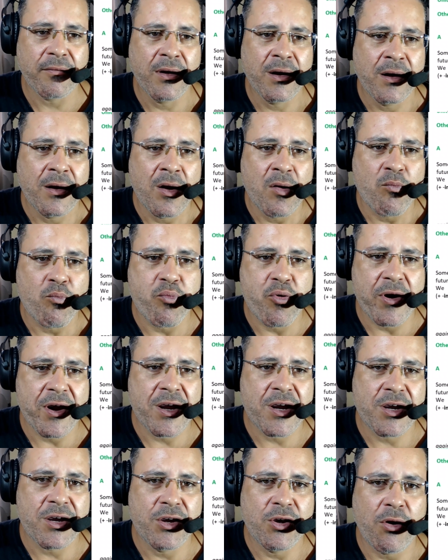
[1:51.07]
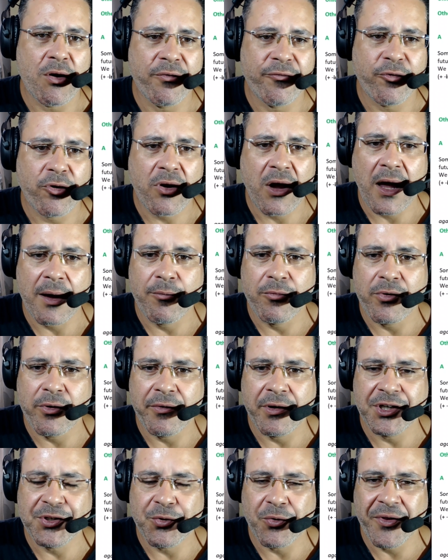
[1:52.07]
bring your vocabulary to
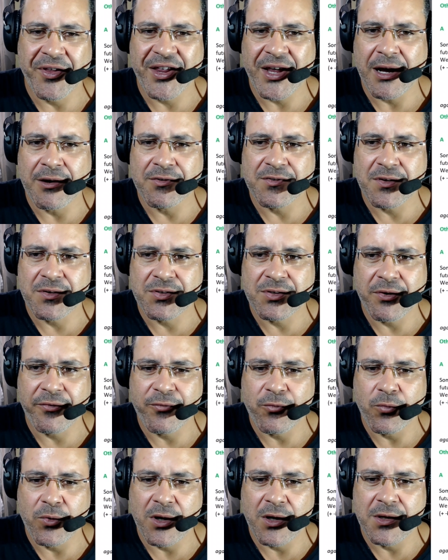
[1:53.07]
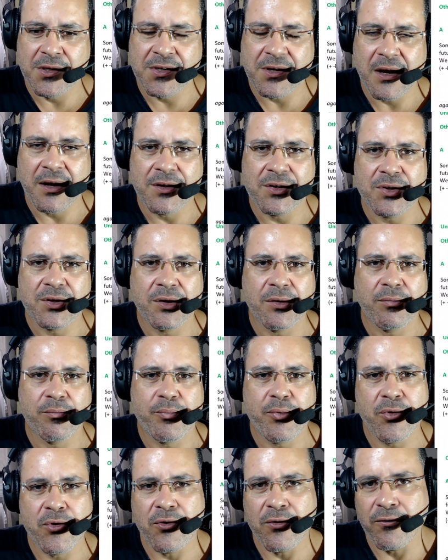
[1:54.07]
thousands of words and
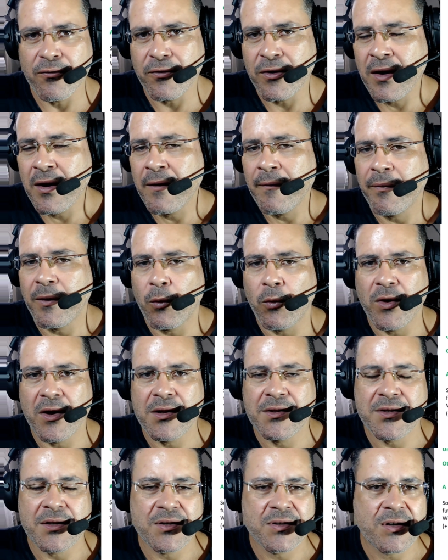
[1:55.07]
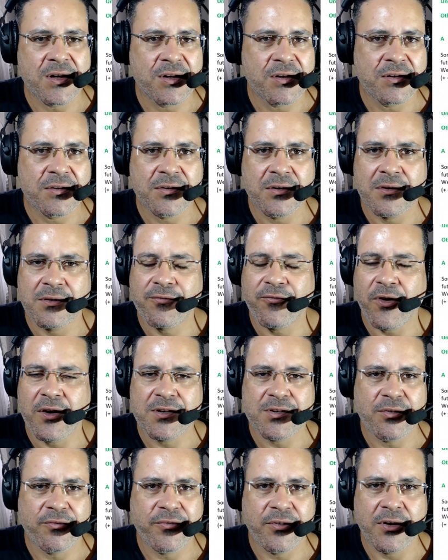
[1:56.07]
improve the words and sentences, phrasal
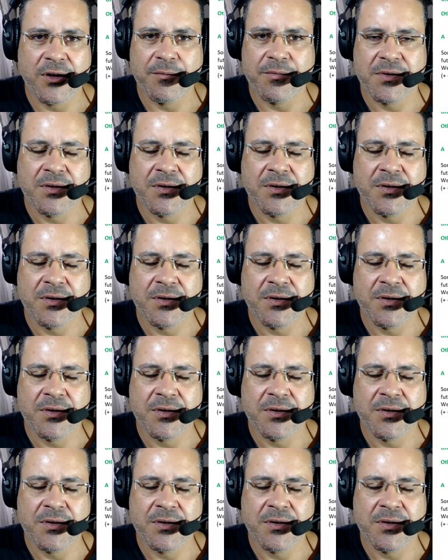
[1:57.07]
verbs,